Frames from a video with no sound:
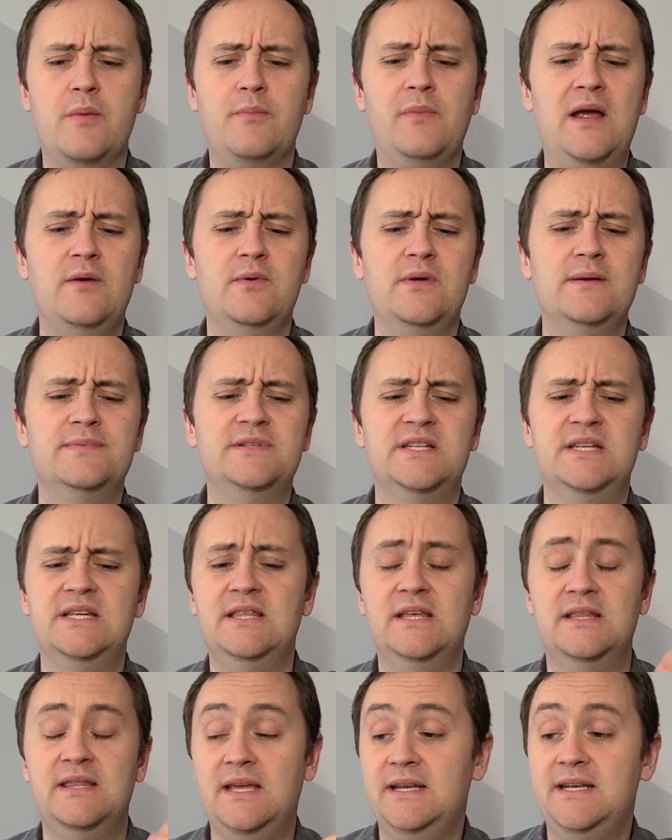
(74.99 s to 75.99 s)
might we see
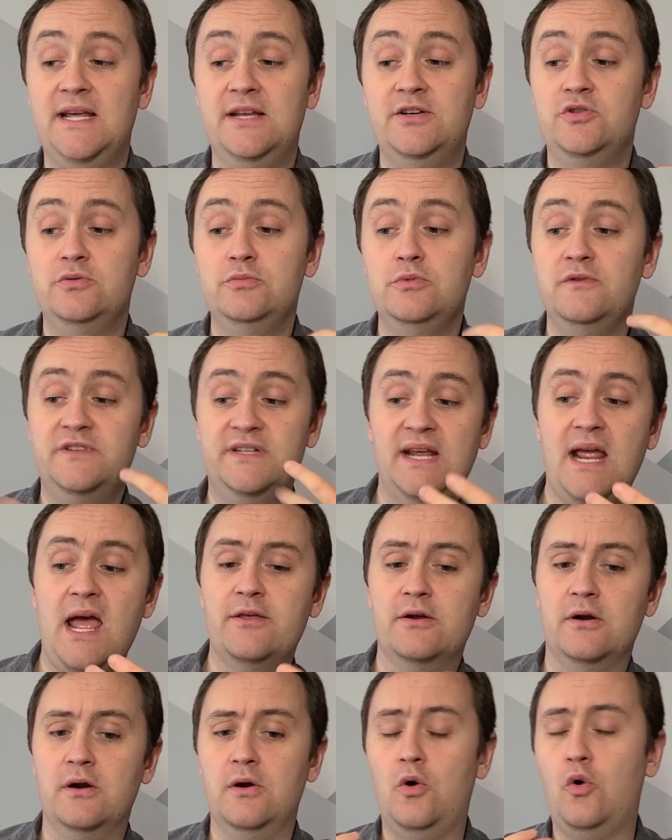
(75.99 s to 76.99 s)
that they tend to move
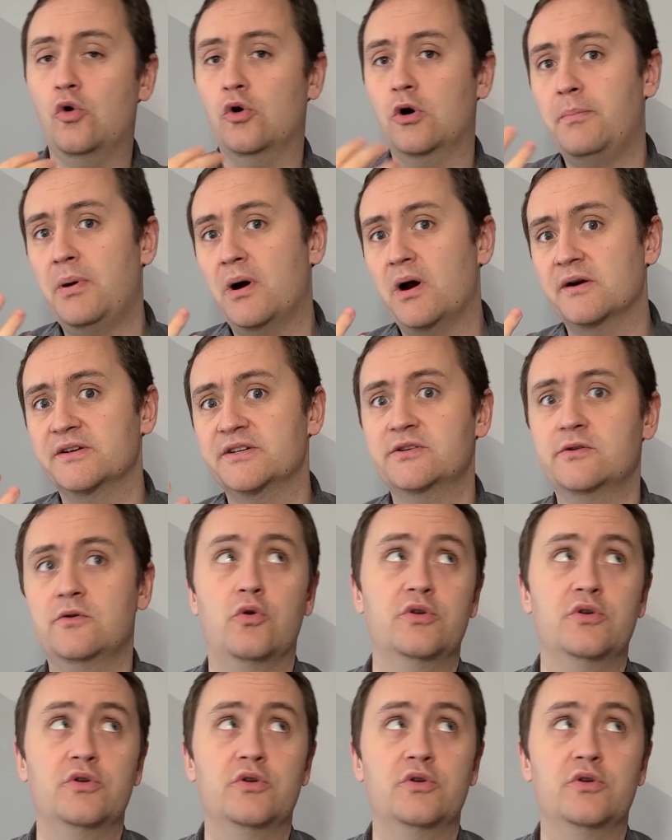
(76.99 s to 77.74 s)
together or apart,